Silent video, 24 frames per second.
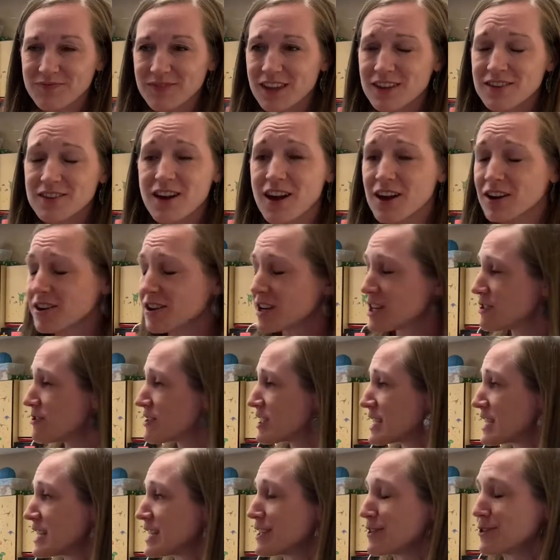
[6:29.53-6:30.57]
got her
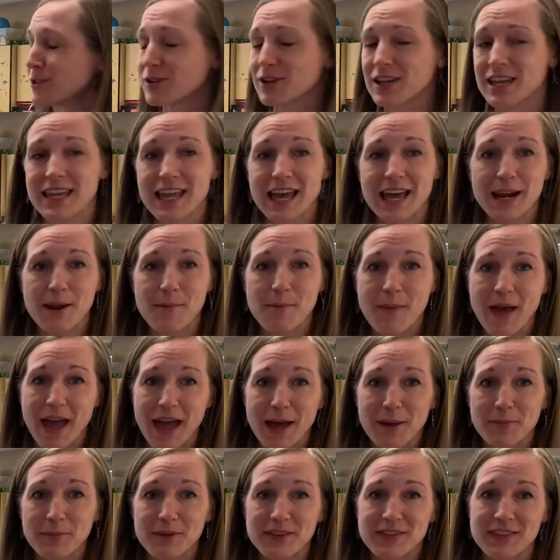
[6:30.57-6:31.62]
interested in looking at a
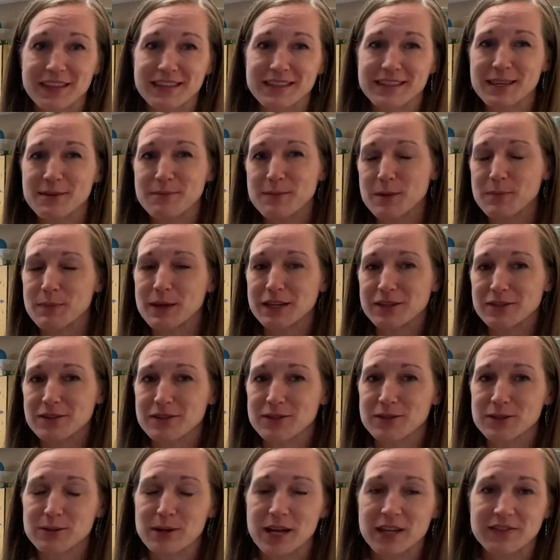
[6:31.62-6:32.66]
map, and then sent me pictures
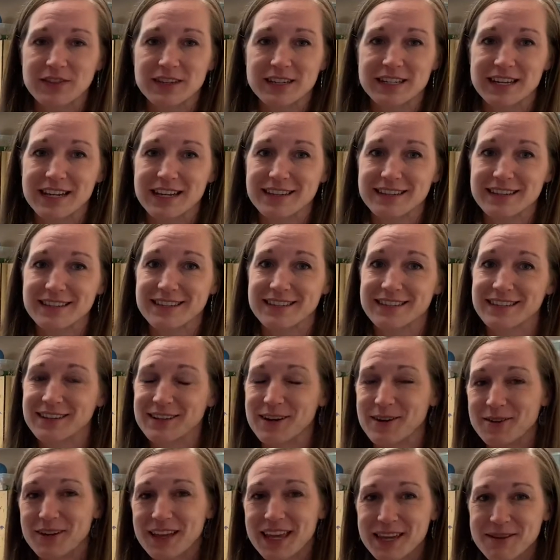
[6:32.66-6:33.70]
throughout the day, just, you
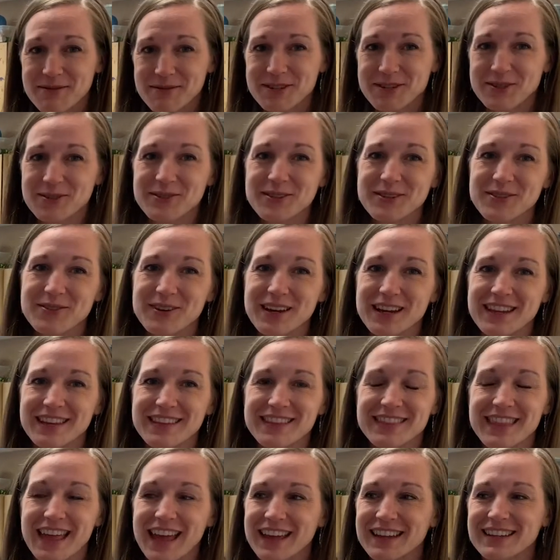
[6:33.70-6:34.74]
know, hey, we're doing great.
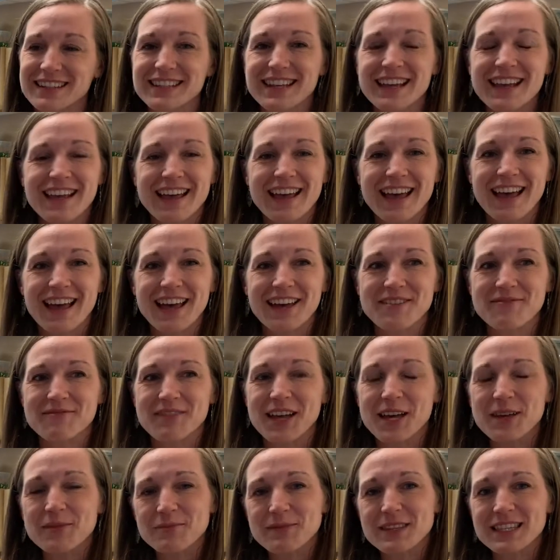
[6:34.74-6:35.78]
And that
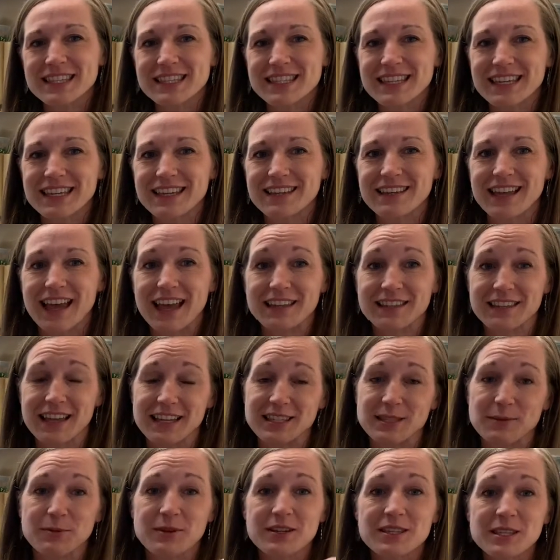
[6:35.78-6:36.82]
helped me see, as
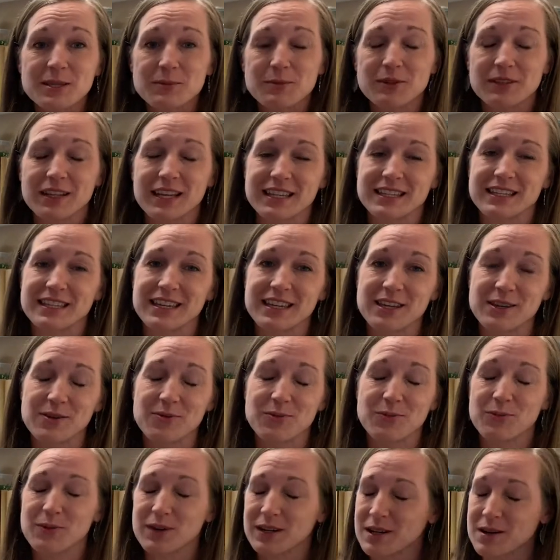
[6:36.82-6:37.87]
a principal, I see
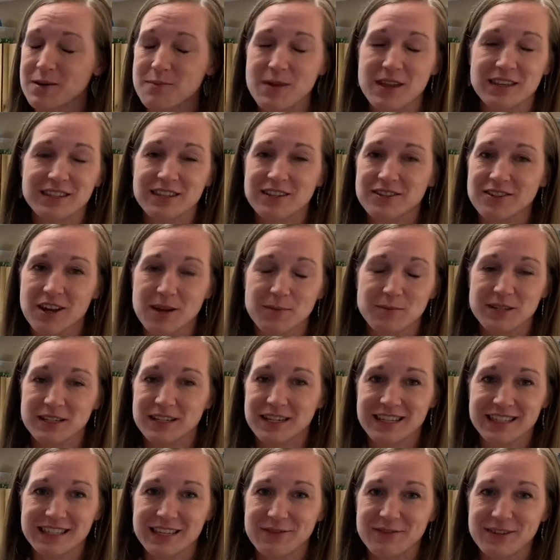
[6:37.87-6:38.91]
what an amazing job she
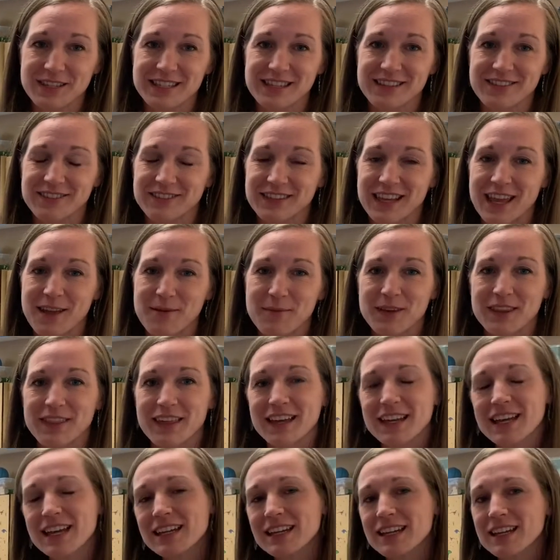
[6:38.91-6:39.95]
does every single day. But
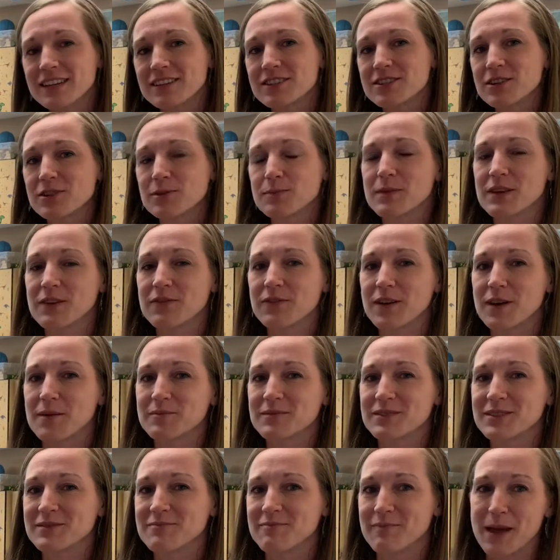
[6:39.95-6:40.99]
that kind of showed me from
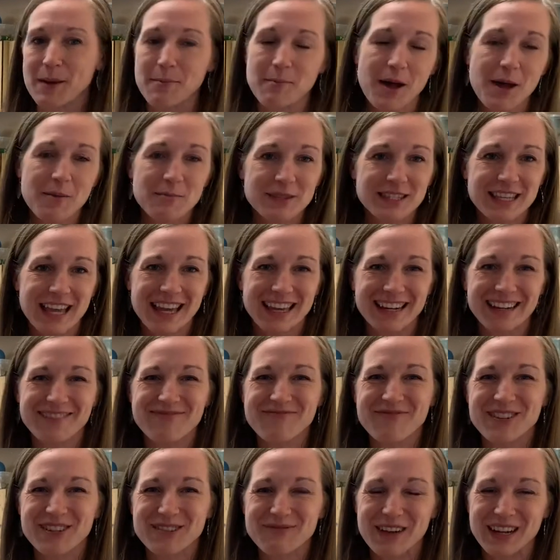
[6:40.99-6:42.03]
my mom's side of
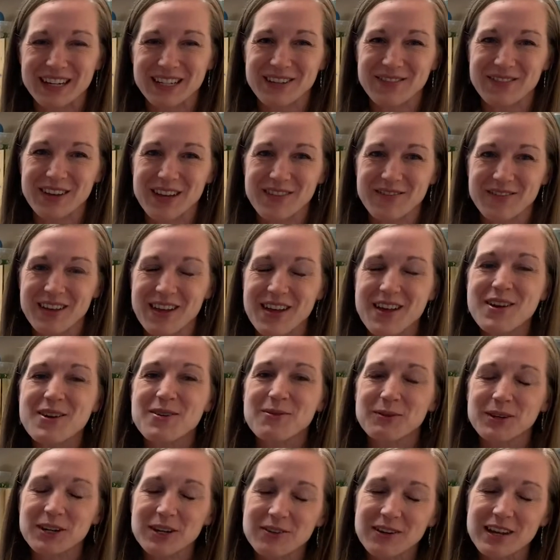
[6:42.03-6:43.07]
perspective of
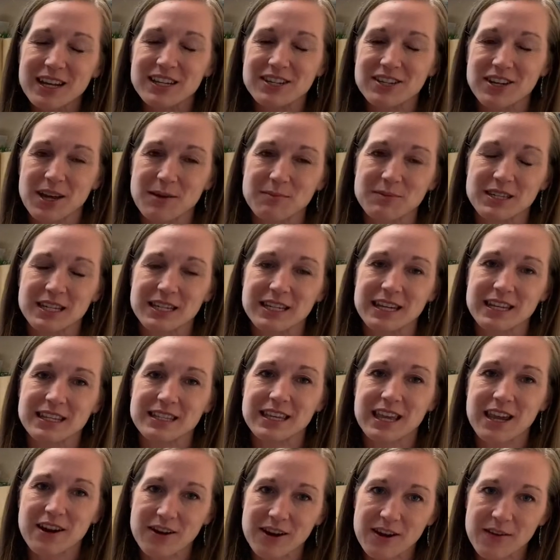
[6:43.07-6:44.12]
what a great job she does
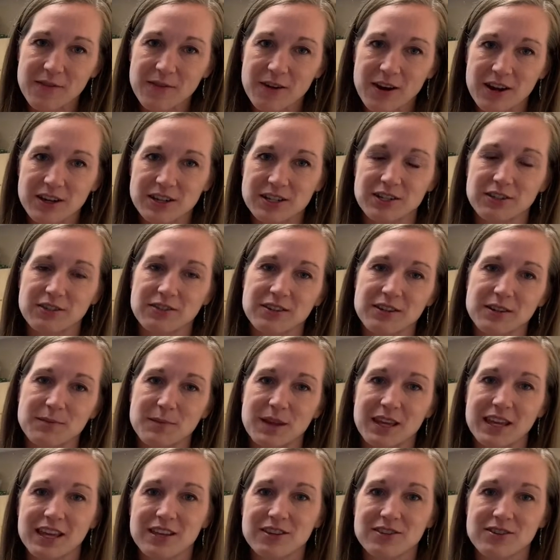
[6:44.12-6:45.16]
caring for our children,
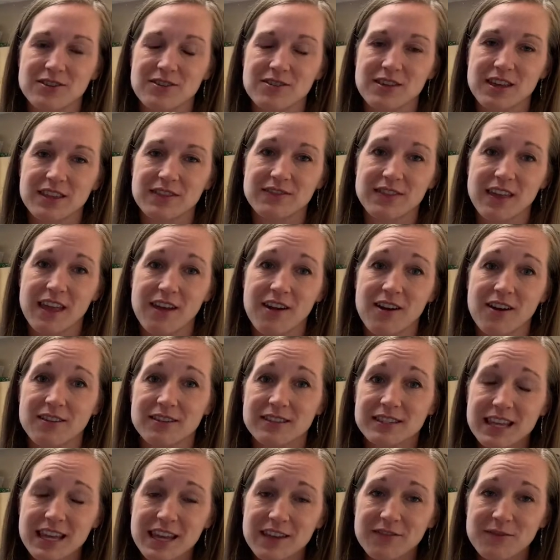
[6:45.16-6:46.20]
making sure that they are
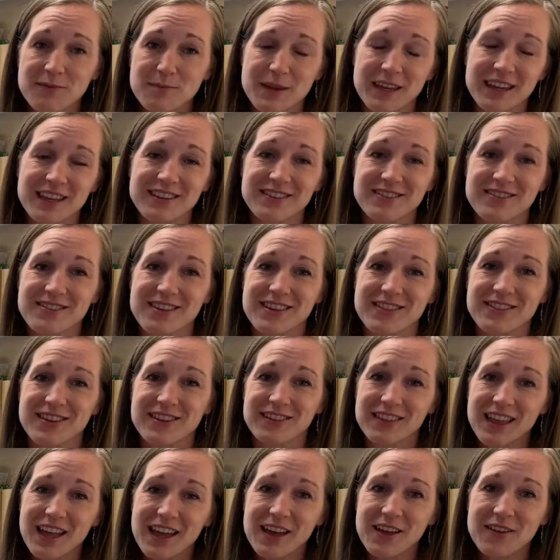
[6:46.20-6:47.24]
safe, making sure that they're
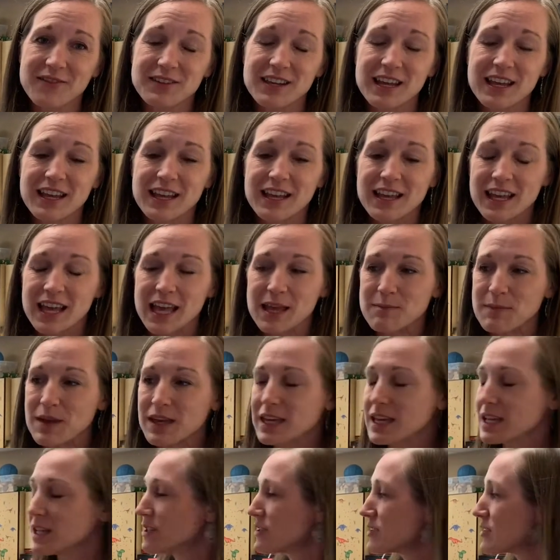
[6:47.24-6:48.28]
loved, and
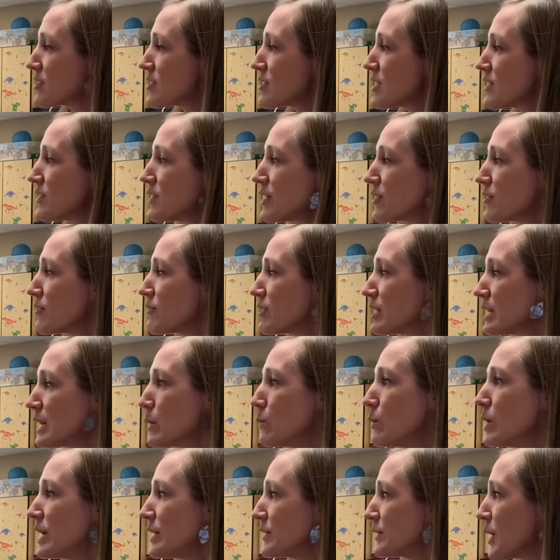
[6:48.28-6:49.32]
making sure that they're really
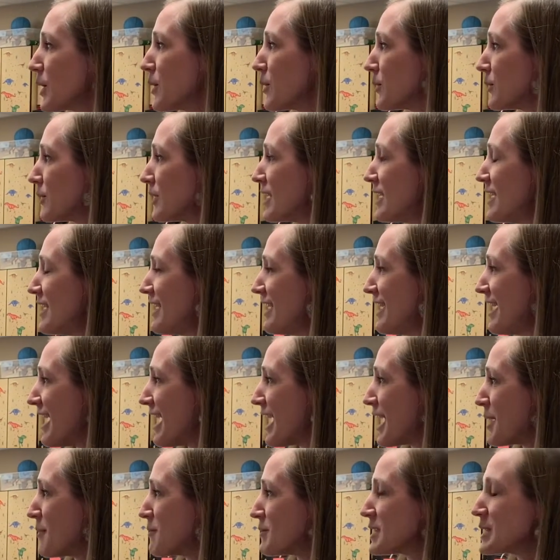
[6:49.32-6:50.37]
well known.
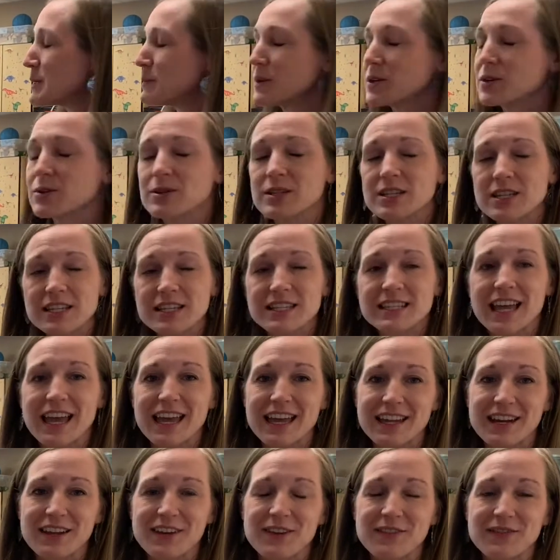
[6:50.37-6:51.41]
Spiritual
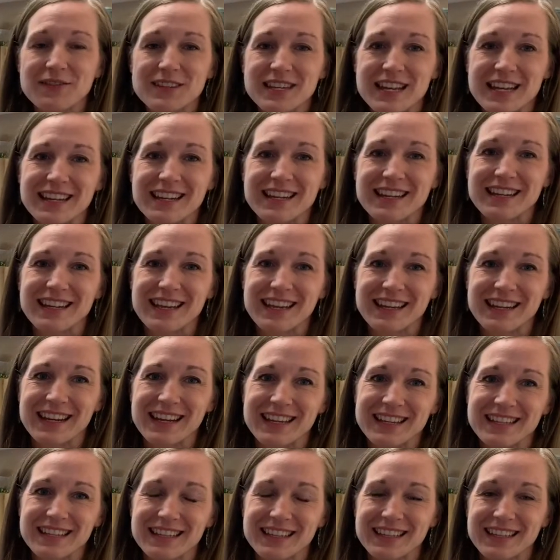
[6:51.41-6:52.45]
side of Shannon and
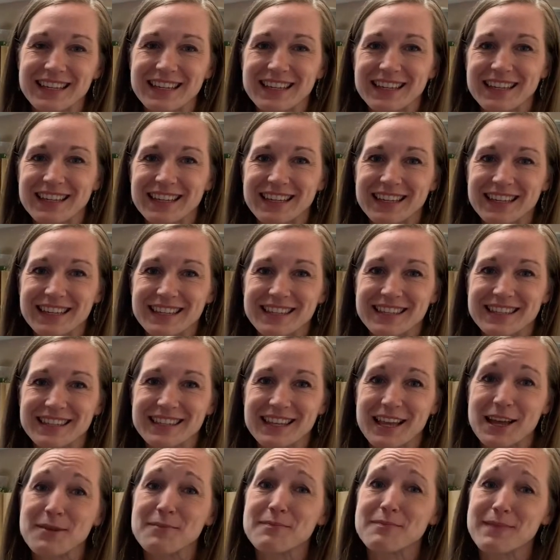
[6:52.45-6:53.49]
Angelique is
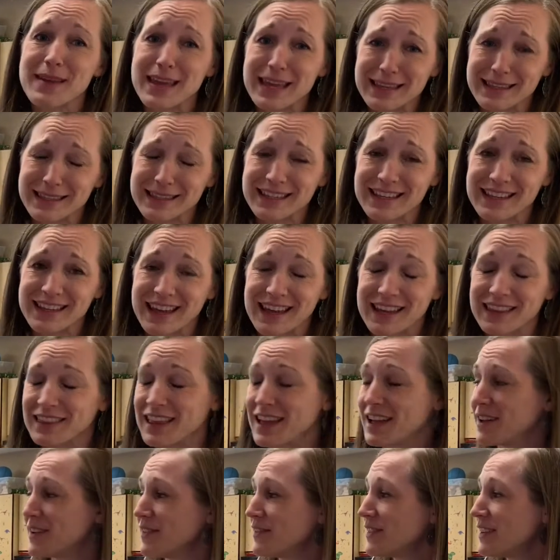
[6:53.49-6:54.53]
amazing. I
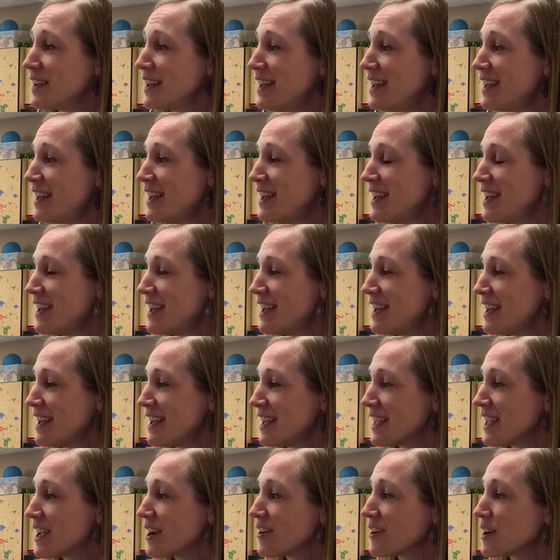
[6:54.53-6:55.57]
love
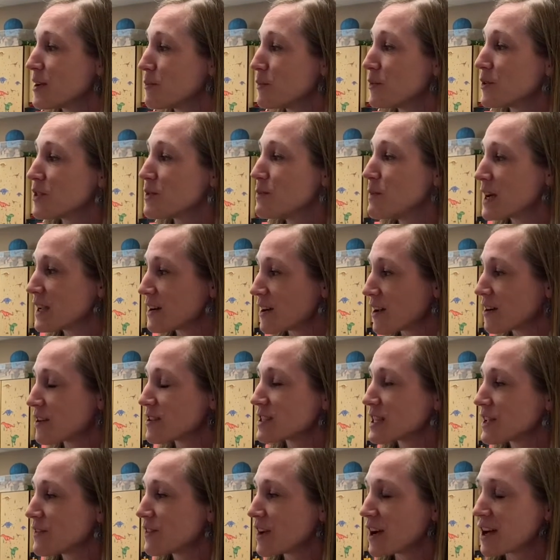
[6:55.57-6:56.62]
hearing both my daughters
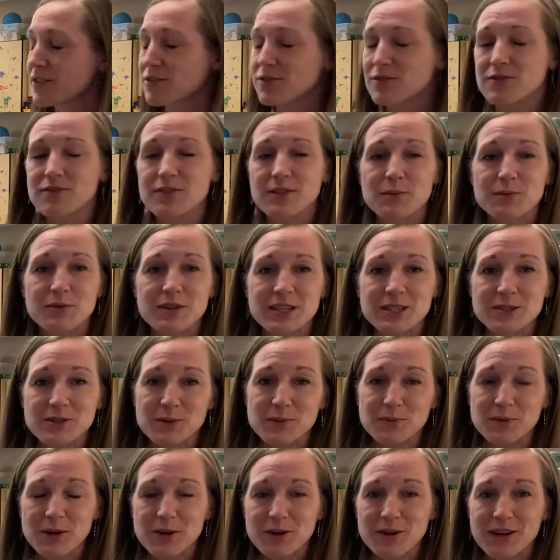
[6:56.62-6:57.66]
have gone through the
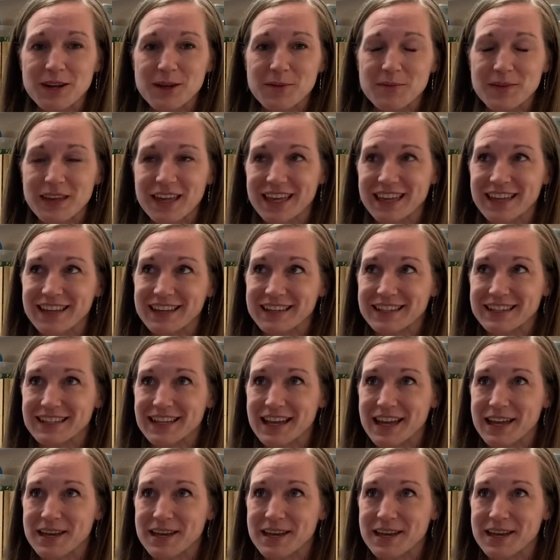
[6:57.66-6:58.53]
preschool program, and